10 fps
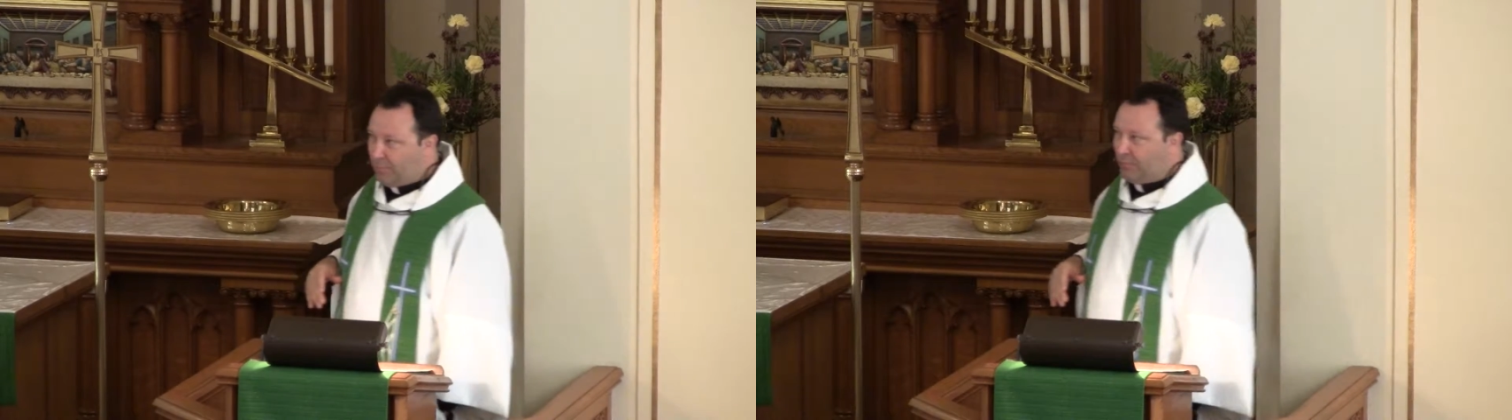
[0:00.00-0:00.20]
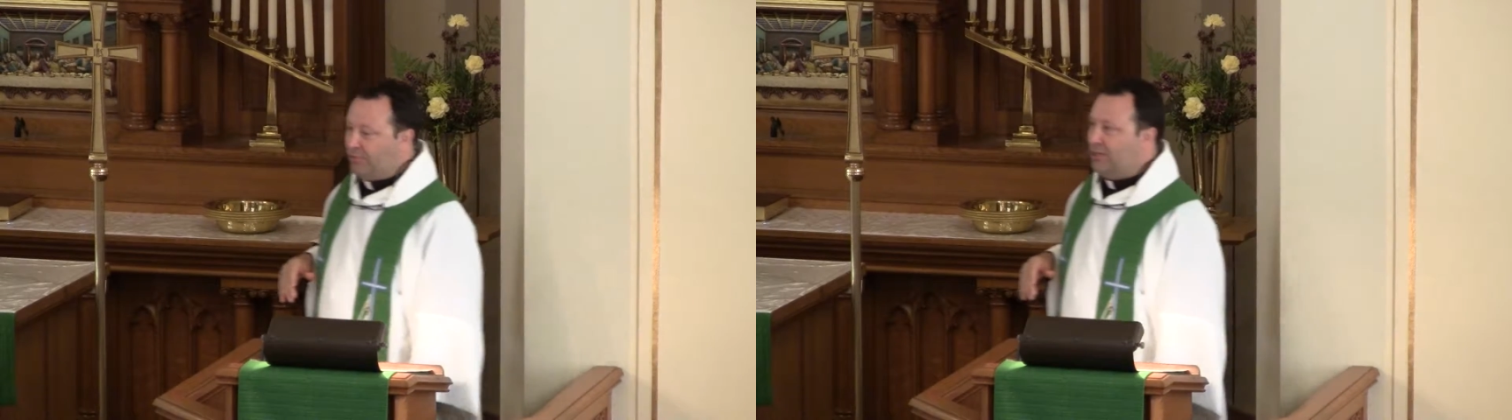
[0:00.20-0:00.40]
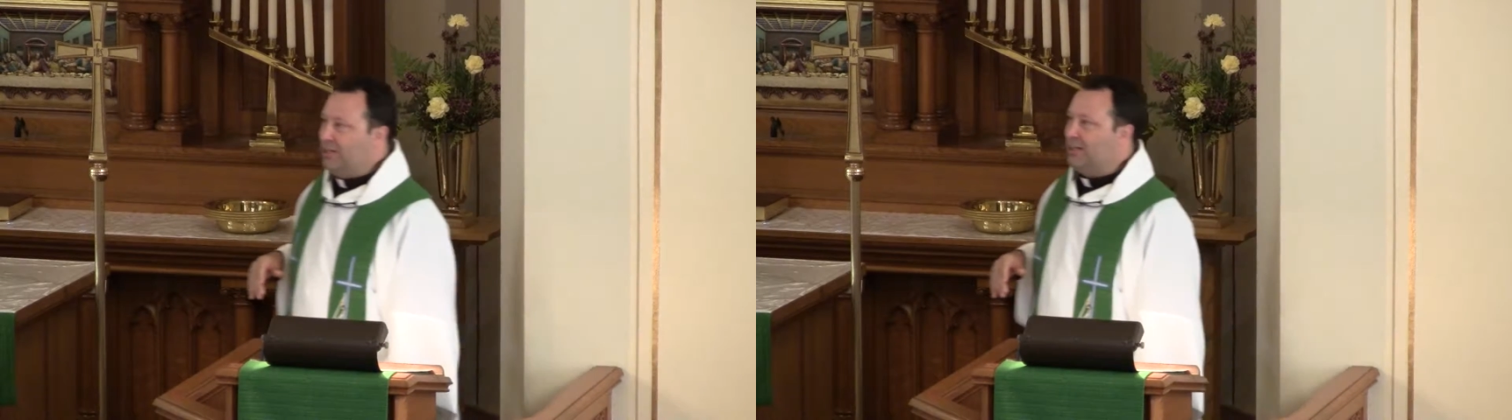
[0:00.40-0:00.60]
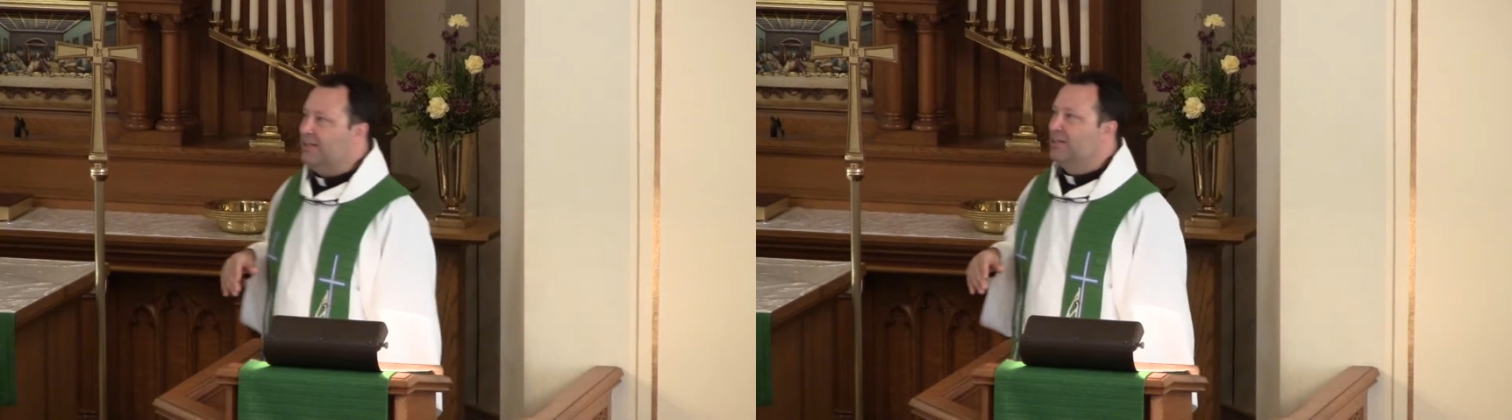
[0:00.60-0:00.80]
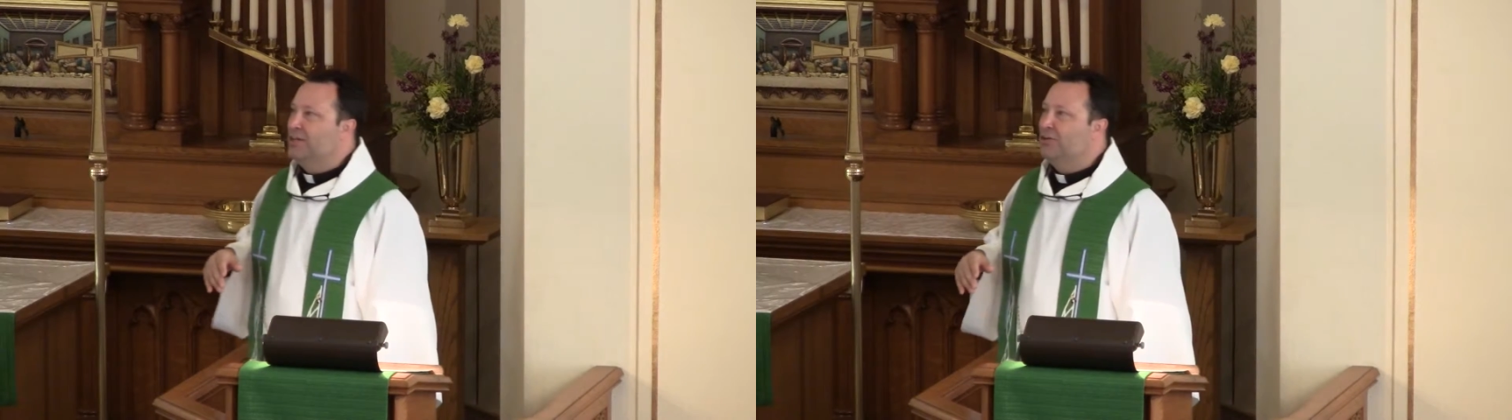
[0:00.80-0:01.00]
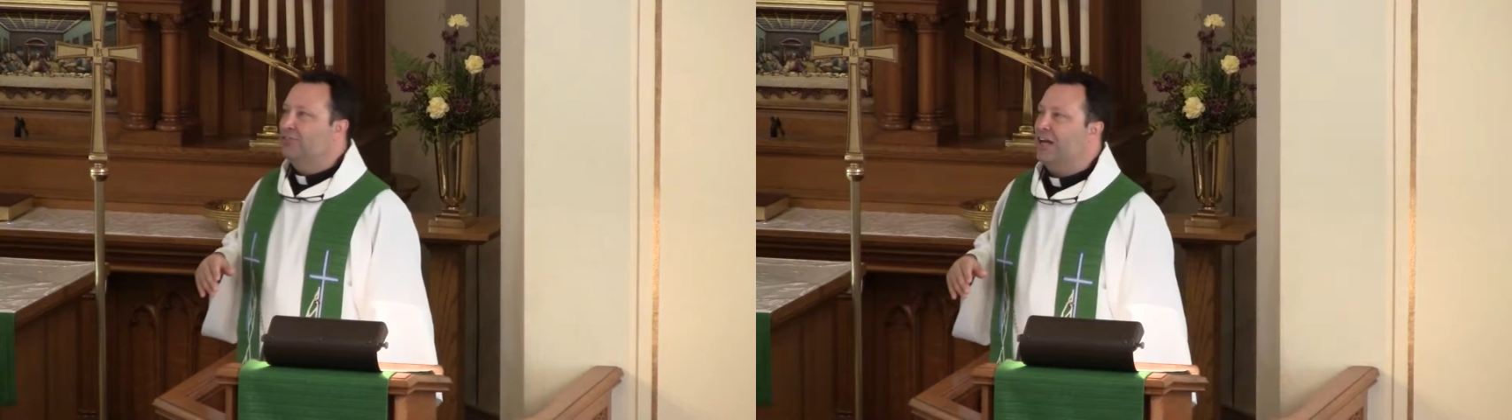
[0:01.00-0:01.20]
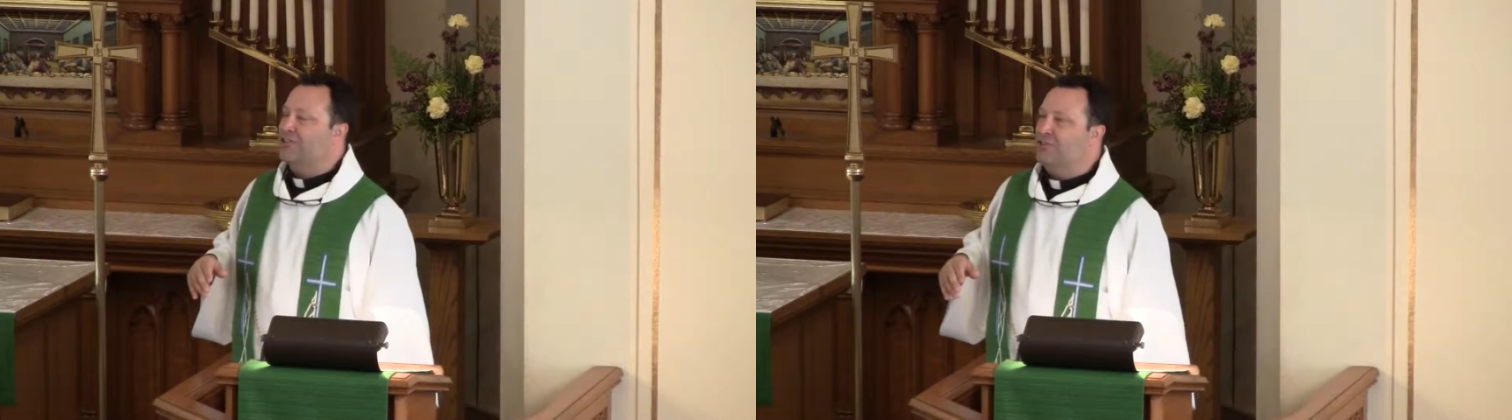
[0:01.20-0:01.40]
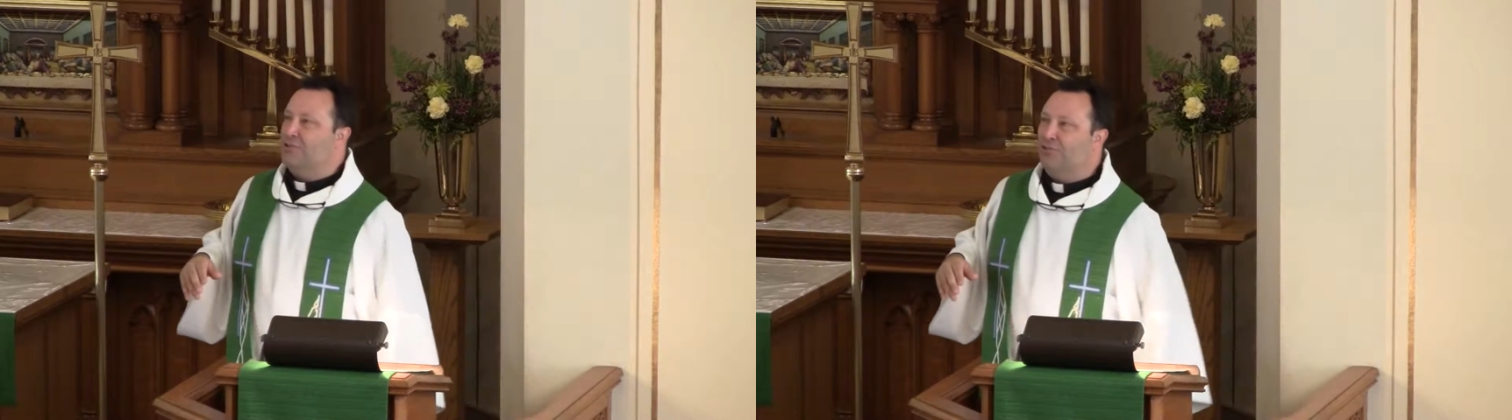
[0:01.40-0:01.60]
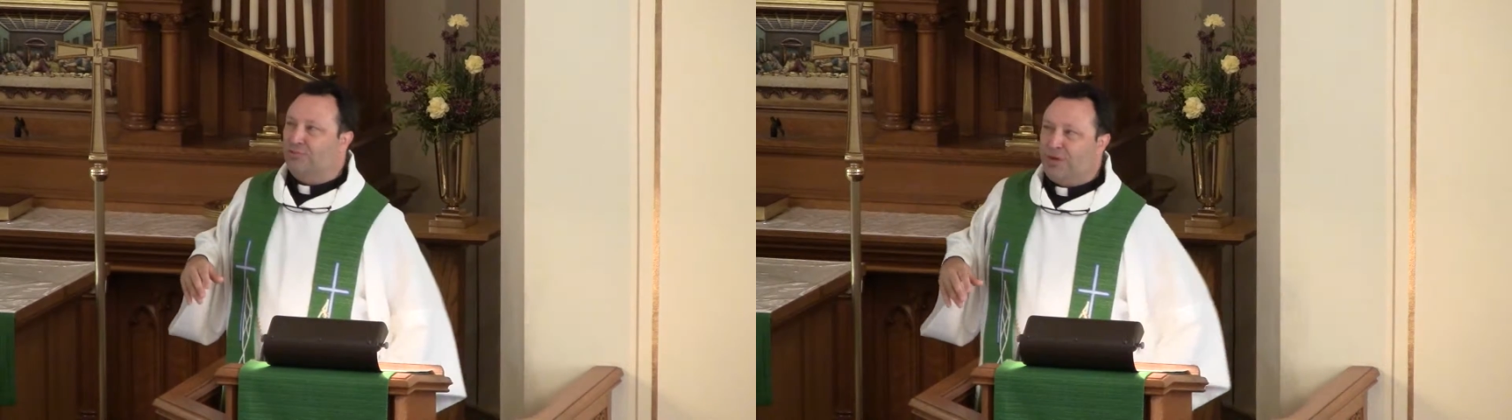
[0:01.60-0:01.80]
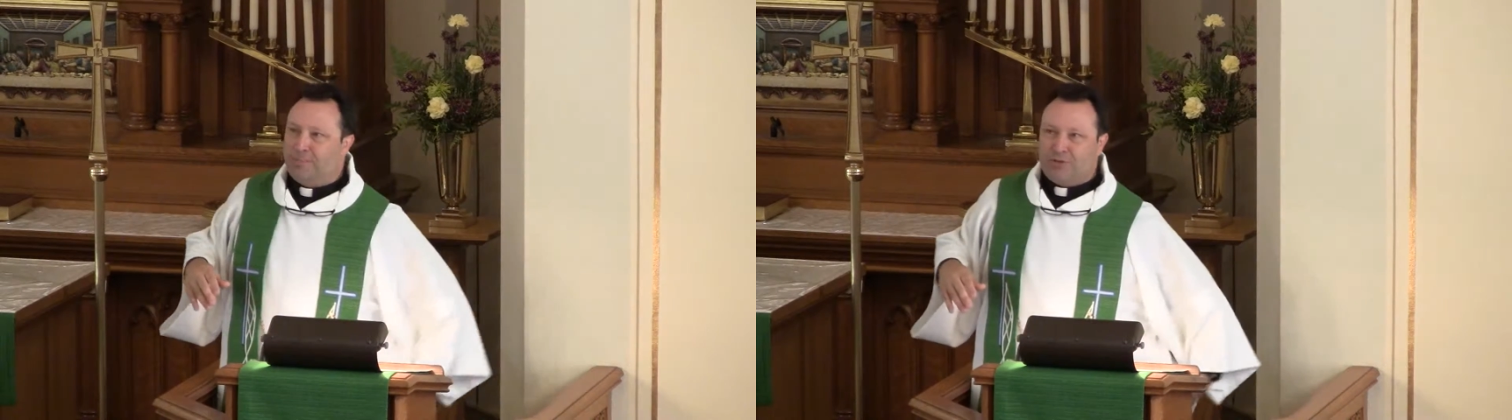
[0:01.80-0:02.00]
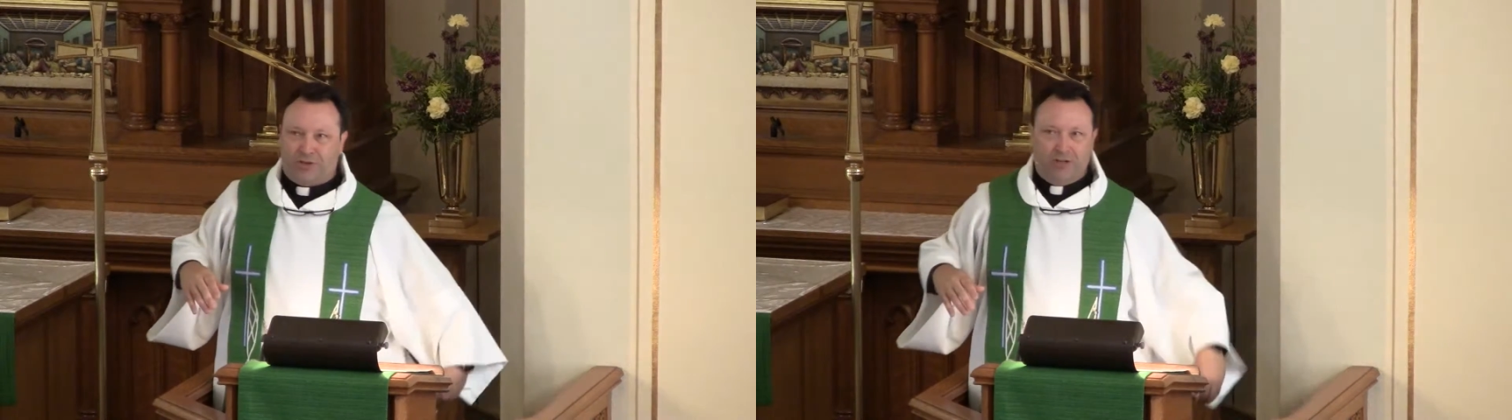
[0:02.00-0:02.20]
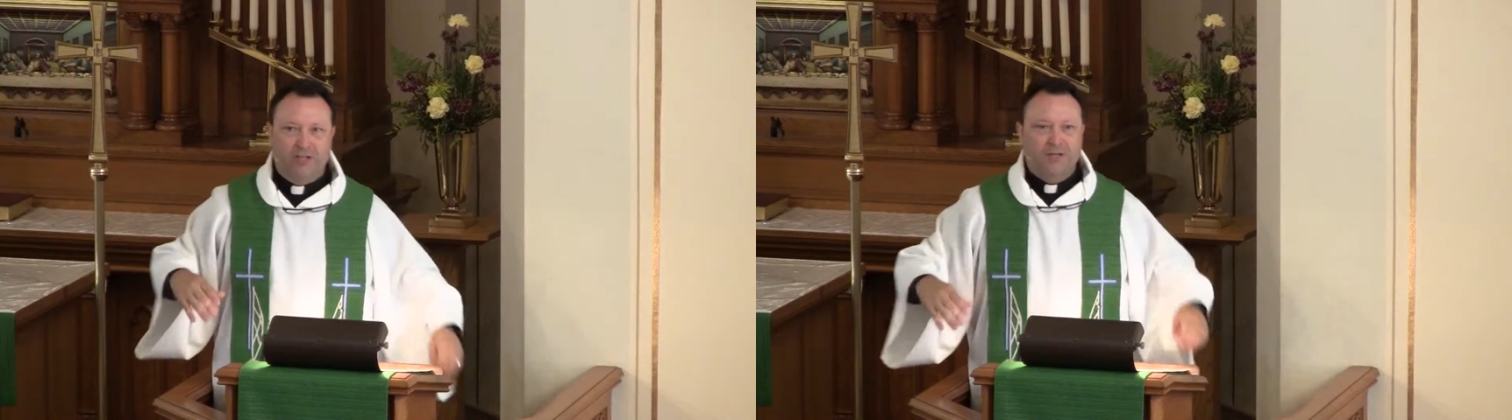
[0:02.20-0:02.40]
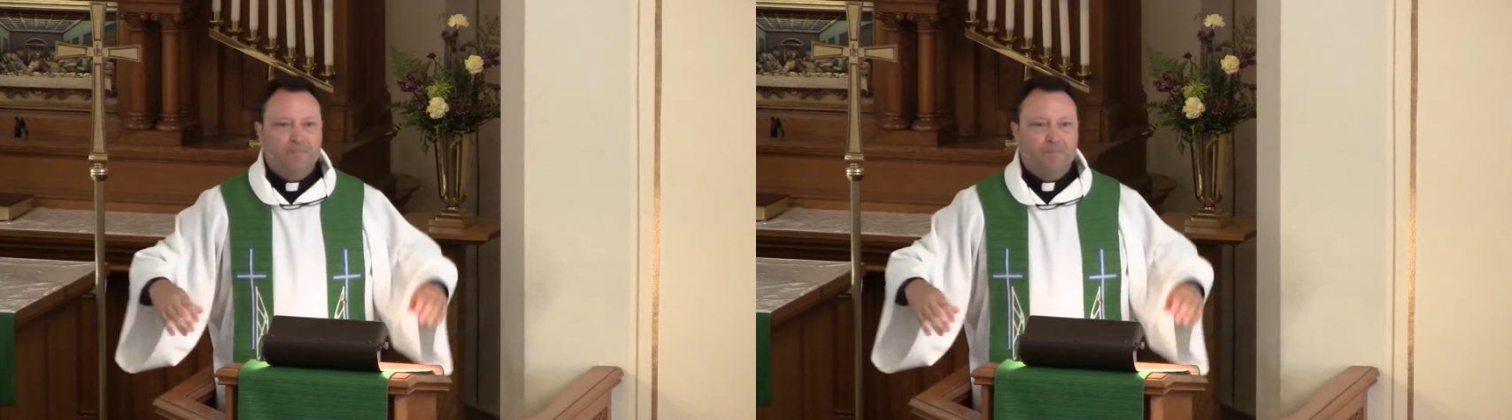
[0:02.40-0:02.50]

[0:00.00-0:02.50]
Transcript: preceding section of the scripture